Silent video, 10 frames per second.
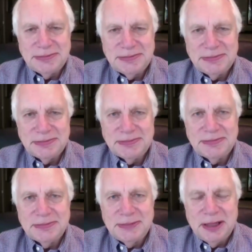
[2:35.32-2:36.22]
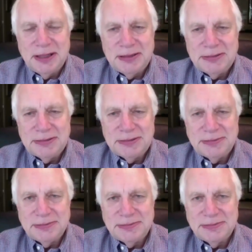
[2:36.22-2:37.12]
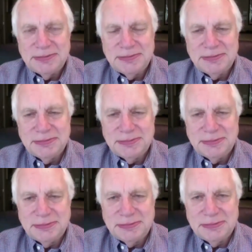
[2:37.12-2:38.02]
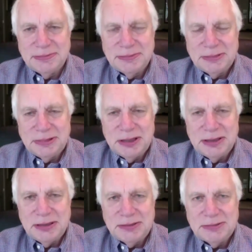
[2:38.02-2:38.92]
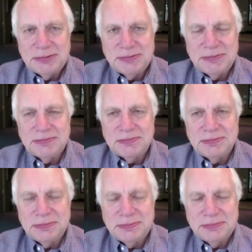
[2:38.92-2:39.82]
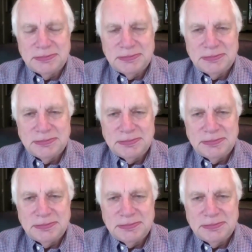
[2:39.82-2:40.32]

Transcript: (not speaking)